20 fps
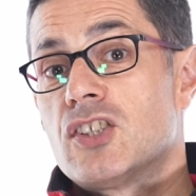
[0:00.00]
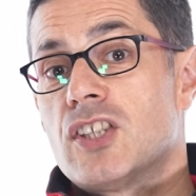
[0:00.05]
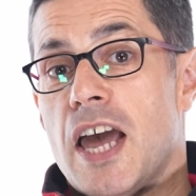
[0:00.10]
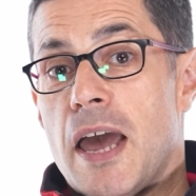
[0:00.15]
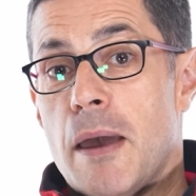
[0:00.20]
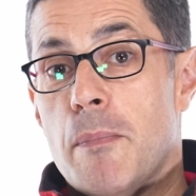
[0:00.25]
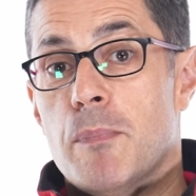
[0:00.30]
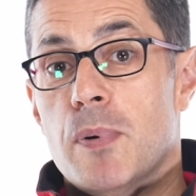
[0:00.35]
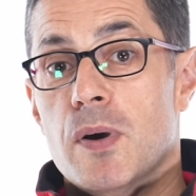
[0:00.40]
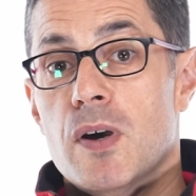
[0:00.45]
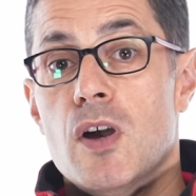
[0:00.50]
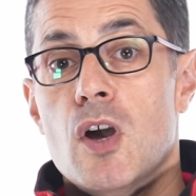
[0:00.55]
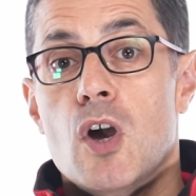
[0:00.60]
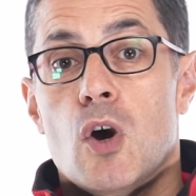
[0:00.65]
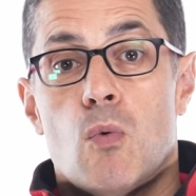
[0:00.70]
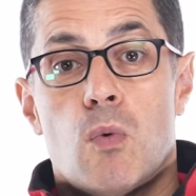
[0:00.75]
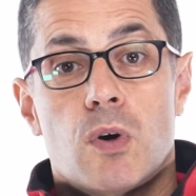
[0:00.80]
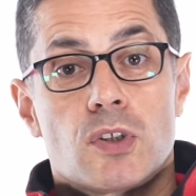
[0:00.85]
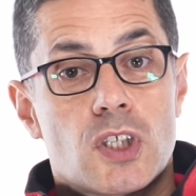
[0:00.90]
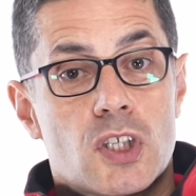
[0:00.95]
step
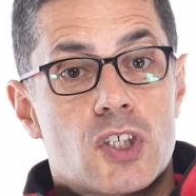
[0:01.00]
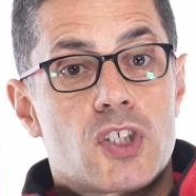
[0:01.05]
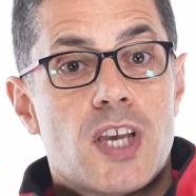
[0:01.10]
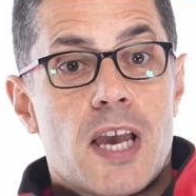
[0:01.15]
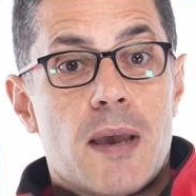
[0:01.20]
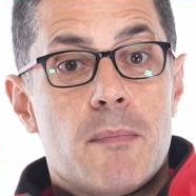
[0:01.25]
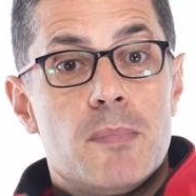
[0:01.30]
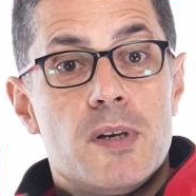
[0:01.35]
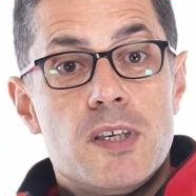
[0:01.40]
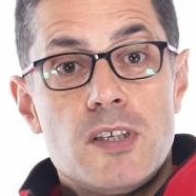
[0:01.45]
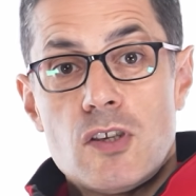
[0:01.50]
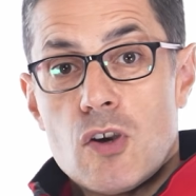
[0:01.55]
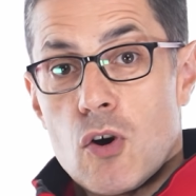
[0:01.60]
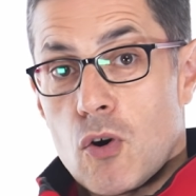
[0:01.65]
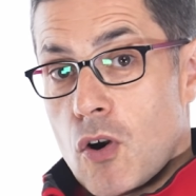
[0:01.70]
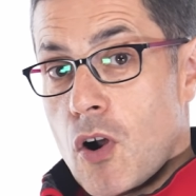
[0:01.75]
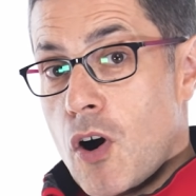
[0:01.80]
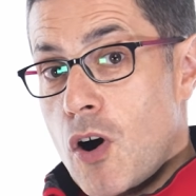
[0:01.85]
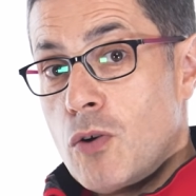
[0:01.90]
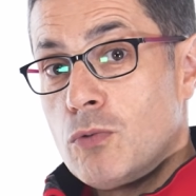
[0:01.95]
was assembling
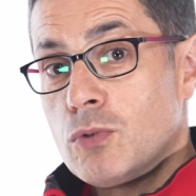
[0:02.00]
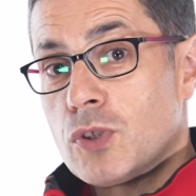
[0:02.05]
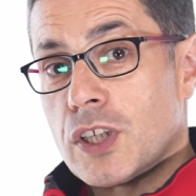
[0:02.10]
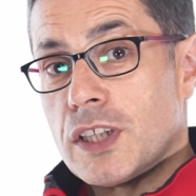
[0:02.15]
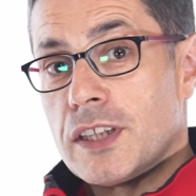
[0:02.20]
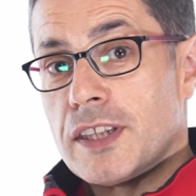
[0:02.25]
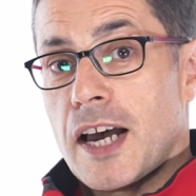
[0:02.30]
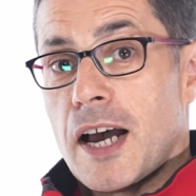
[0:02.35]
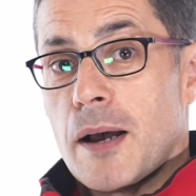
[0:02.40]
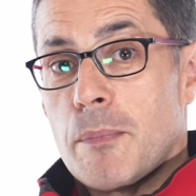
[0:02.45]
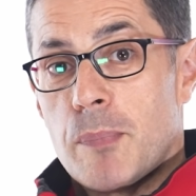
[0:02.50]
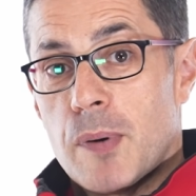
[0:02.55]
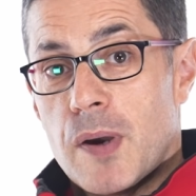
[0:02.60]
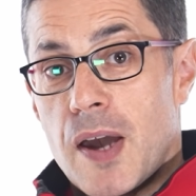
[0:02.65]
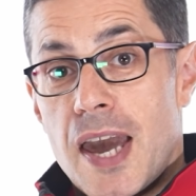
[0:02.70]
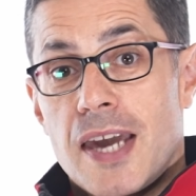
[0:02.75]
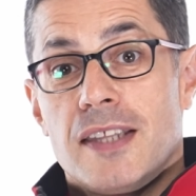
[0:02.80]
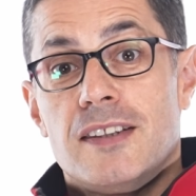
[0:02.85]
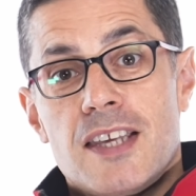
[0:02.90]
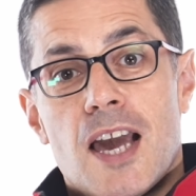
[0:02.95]
your own setup,
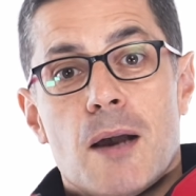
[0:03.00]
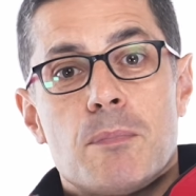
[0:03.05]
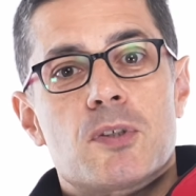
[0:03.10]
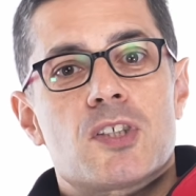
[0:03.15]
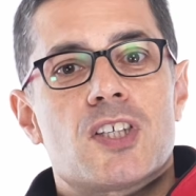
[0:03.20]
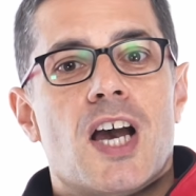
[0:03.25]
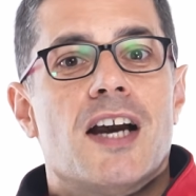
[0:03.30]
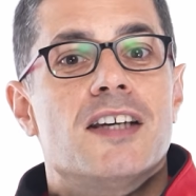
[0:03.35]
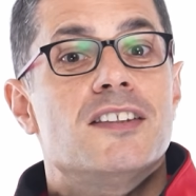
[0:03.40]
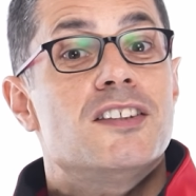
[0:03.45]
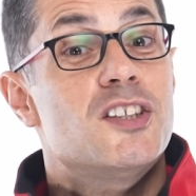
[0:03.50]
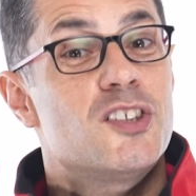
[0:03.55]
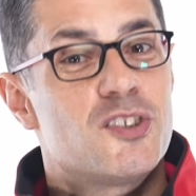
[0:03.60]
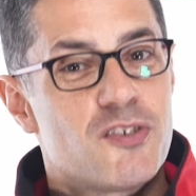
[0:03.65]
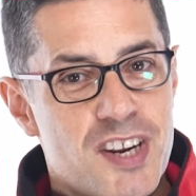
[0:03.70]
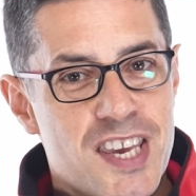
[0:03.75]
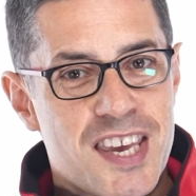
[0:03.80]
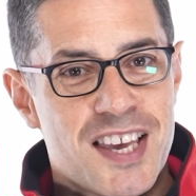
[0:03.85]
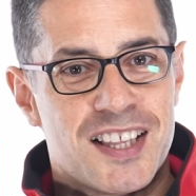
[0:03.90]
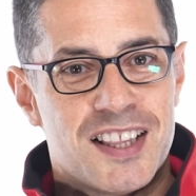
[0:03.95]
and the upside is
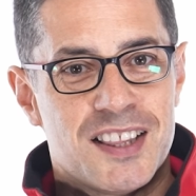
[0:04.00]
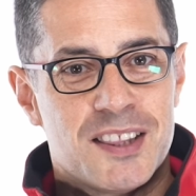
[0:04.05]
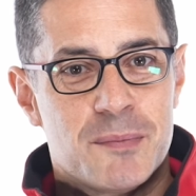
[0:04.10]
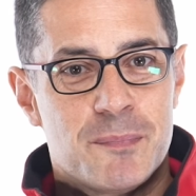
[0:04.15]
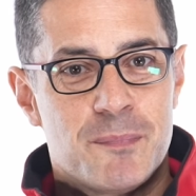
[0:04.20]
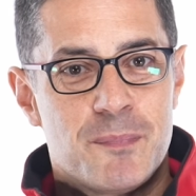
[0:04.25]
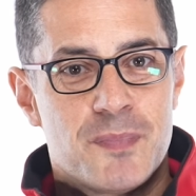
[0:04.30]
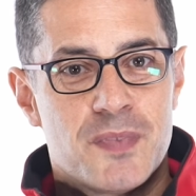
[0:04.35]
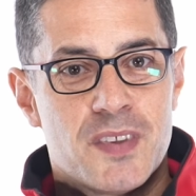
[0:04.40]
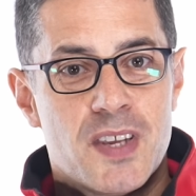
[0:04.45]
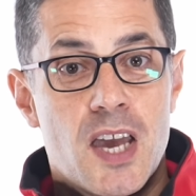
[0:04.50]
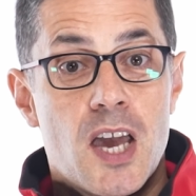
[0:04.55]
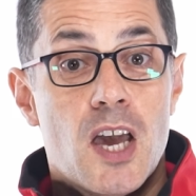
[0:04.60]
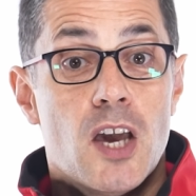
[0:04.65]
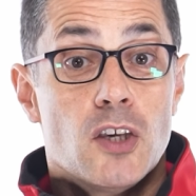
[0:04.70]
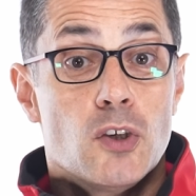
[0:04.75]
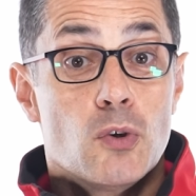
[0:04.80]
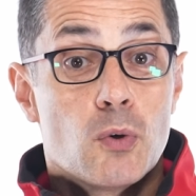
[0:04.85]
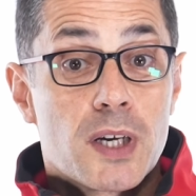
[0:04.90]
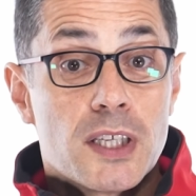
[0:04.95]
real.
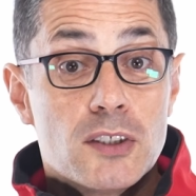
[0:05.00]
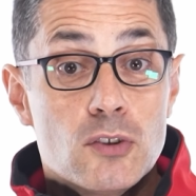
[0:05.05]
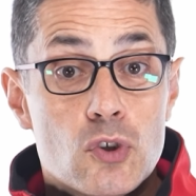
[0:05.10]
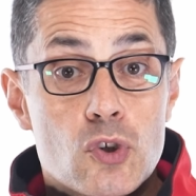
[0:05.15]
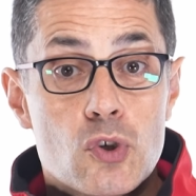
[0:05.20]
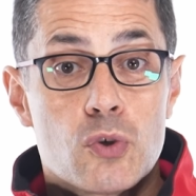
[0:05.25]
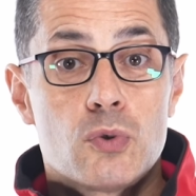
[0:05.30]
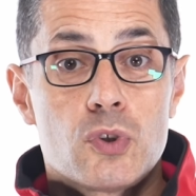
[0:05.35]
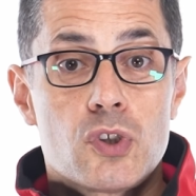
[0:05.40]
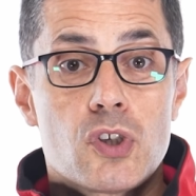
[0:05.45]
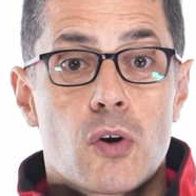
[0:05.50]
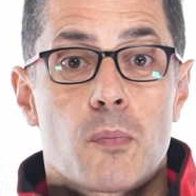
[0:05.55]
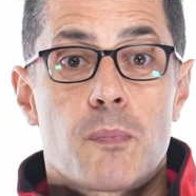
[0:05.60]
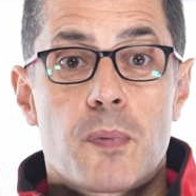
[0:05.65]
You can choose your